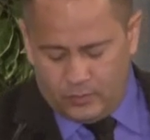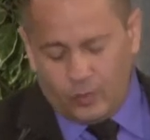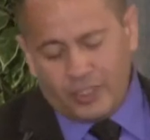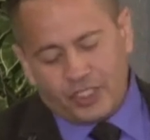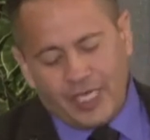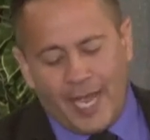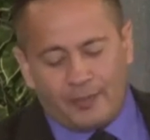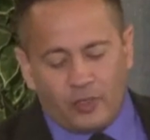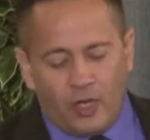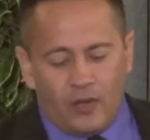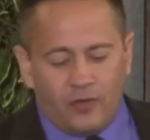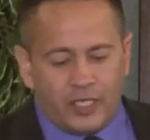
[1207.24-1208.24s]
One
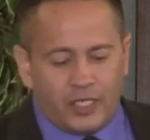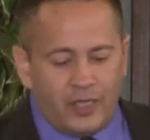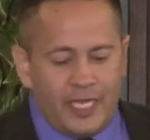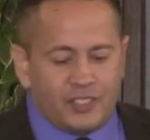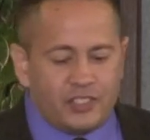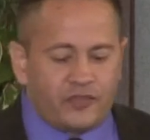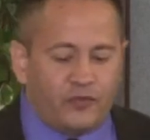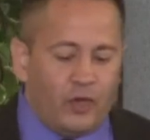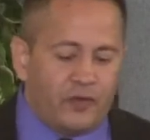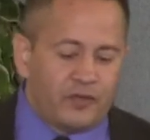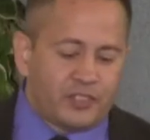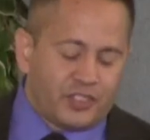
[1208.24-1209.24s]
chapter over to Galatians
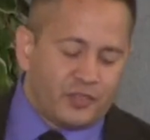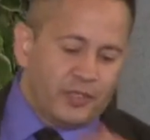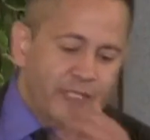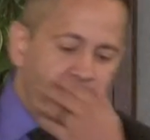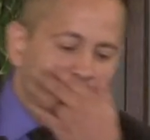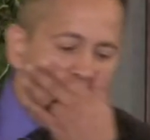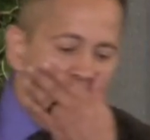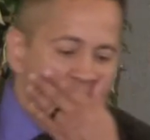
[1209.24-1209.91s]
4, verse 3.